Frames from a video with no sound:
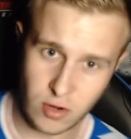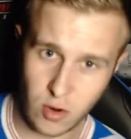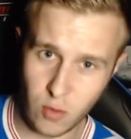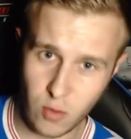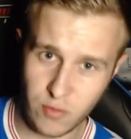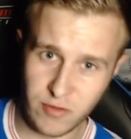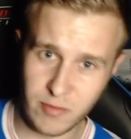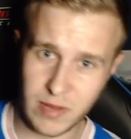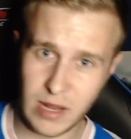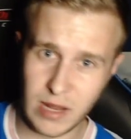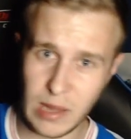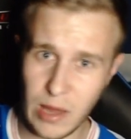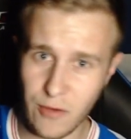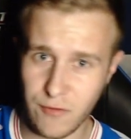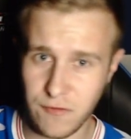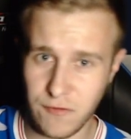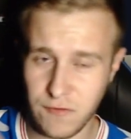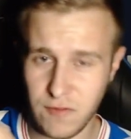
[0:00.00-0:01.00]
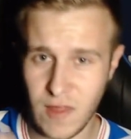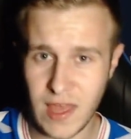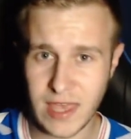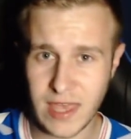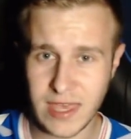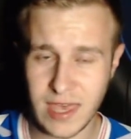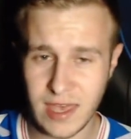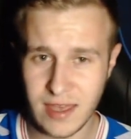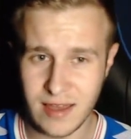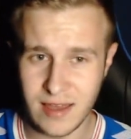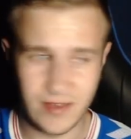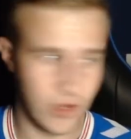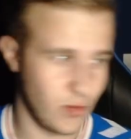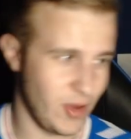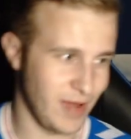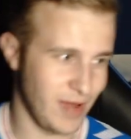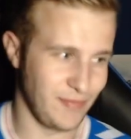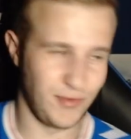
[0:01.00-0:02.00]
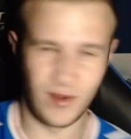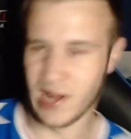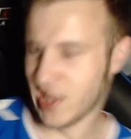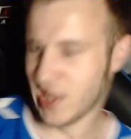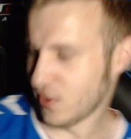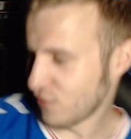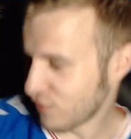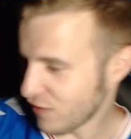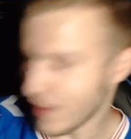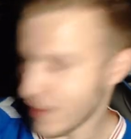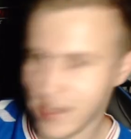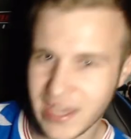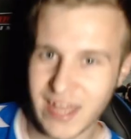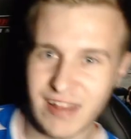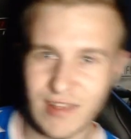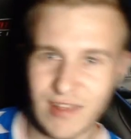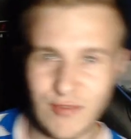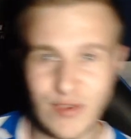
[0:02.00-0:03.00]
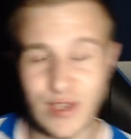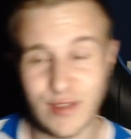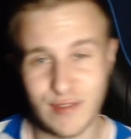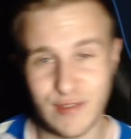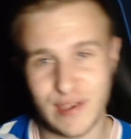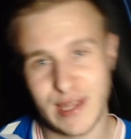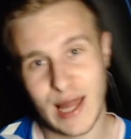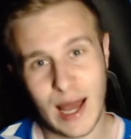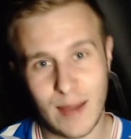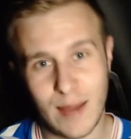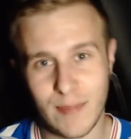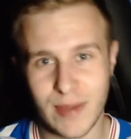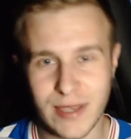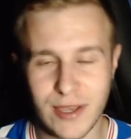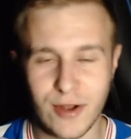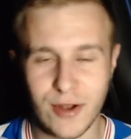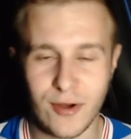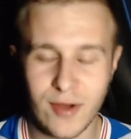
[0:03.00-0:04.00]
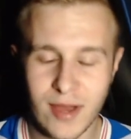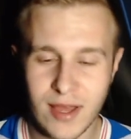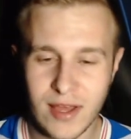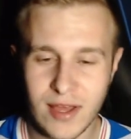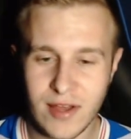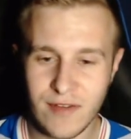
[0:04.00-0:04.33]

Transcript: Goldsmith made a little flick. Don't know why I'm doing a little flick here, if you can see that, but you know,